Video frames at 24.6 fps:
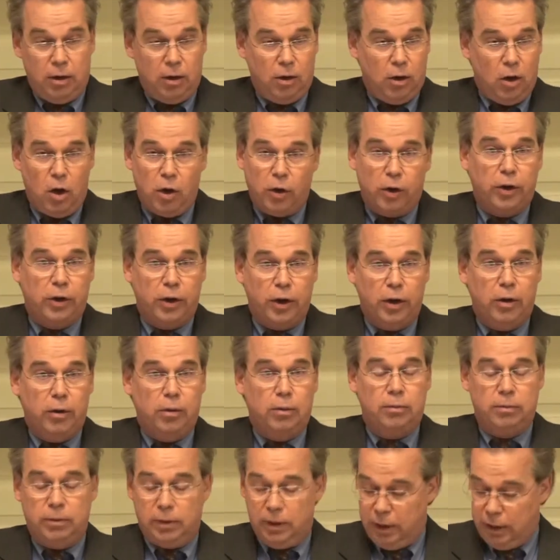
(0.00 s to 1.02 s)
long
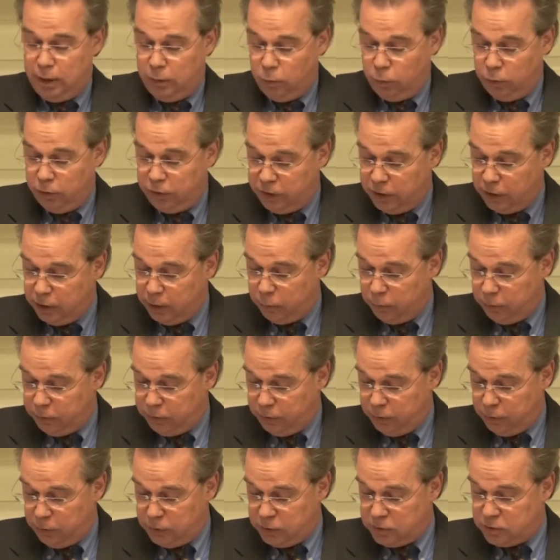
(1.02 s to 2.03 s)
ago, and we're dealing
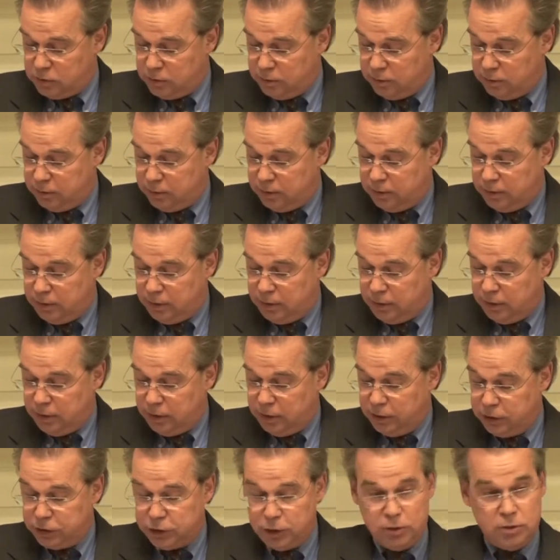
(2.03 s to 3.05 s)
with those
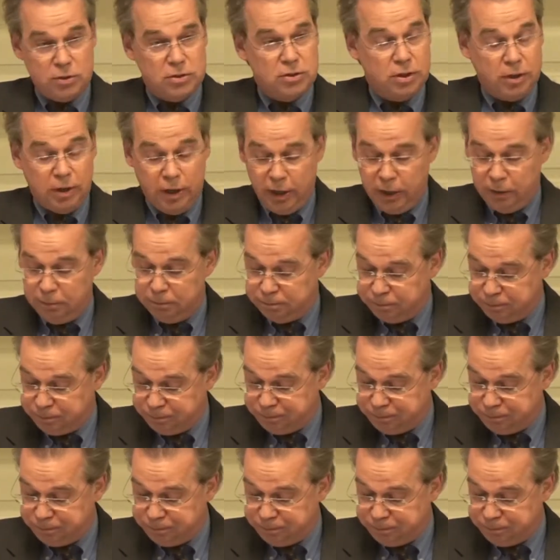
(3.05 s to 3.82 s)
issues today.